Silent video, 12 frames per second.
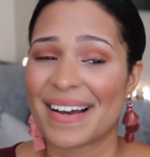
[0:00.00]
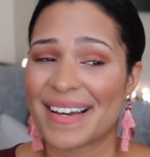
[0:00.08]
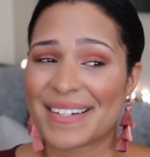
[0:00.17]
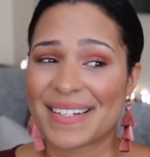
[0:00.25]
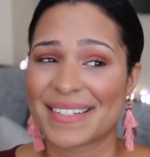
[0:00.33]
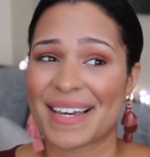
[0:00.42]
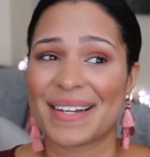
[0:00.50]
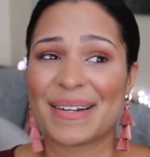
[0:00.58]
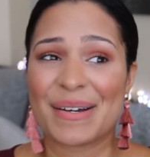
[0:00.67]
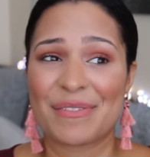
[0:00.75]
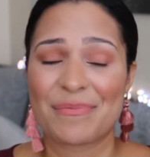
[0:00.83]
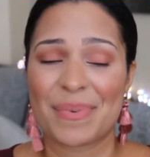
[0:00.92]
I
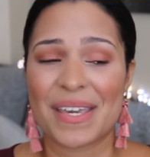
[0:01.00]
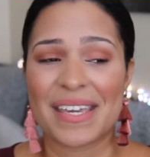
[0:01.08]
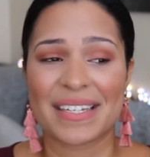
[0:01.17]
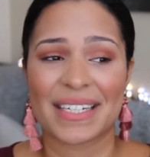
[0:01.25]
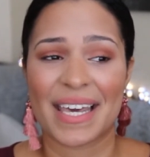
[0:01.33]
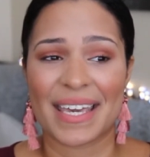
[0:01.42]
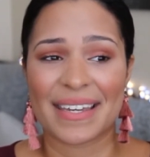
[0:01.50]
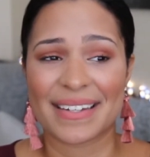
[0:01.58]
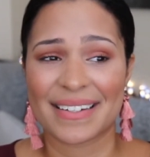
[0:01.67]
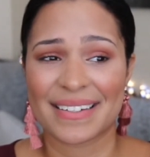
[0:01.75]
love being like,